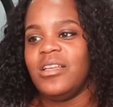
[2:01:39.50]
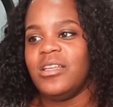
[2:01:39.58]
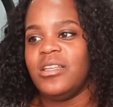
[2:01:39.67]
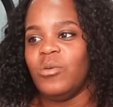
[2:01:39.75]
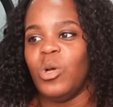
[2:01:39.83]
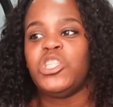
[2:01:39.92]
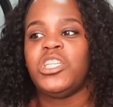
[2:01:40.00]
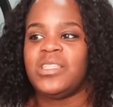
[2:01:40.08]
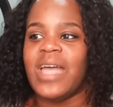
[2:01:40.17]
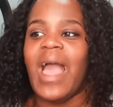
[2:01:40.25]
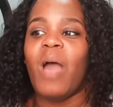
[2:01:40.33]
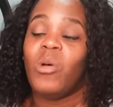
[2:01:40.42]
Well, she's
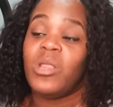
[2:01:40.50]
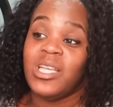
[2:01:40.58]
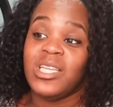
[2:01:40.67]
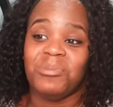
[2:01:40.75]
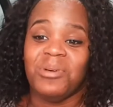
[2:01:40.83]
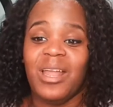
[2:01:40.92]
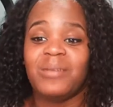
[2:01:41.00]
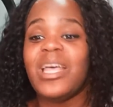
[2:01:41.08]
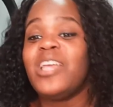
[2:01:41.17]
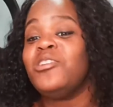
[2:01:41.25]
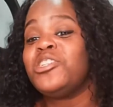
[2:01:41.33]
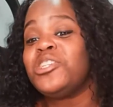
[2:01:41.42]
like, I want this one. I was
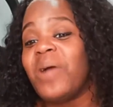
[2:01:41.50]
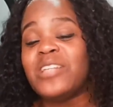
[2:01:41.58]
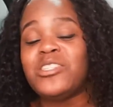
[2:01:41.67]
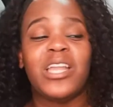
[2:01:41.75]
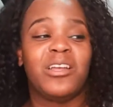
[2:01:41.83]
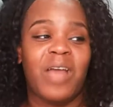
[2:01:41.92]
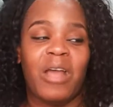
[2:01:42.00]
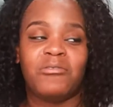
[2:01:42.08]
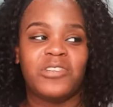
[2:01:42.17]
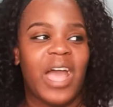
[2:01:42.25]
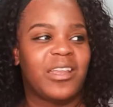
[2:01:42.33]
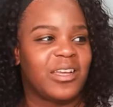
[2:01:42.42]
like, you sure? I
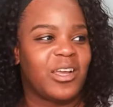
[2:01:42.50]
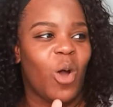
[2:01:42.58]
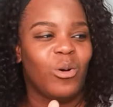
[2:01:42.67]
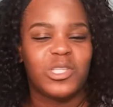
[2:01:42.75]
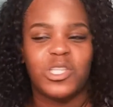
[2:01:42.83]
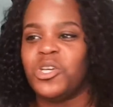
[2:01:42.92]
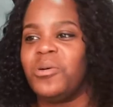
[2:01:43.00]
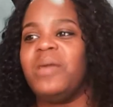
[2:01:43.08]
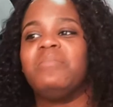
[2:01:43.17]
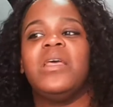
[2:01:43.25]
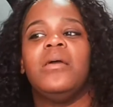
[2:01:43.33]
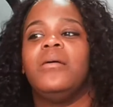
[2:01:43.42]
tried to coax her to it.
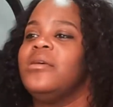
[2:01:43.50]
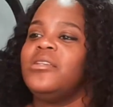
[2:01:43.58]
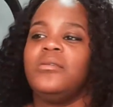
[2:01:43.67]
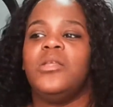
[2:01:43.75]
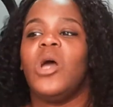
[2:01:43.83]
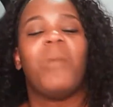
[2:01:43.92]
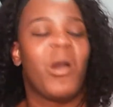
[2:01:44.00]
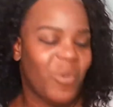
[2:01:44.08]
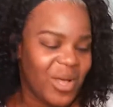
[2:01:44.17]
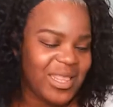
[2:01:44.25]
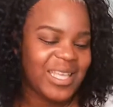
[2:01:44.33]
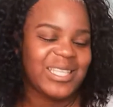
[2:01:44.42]
Nope, I
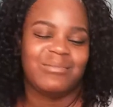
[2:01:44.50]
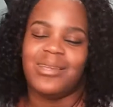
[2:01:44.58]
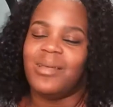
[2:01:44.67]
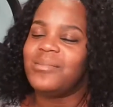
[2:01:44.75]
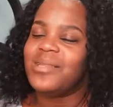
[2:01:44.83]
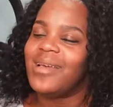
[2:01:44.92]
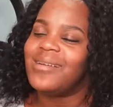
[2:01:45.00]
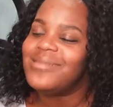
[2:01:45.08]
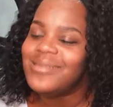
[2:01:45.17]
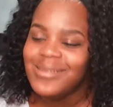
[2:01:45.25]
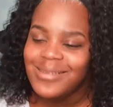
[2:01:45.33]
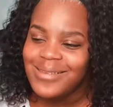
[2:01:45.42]
want this one. I'm like,
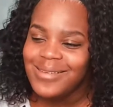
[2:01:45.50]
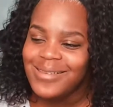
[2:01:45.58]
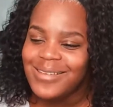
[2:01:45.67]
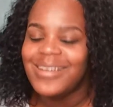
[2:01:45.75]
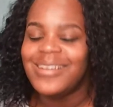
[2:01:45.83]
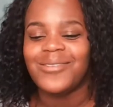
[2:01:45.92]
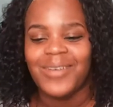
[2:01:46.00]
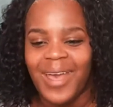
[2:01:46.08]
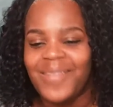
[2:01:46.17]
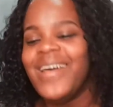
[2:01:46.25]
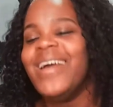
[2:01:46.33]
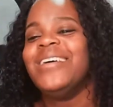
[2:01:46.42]
it's okay.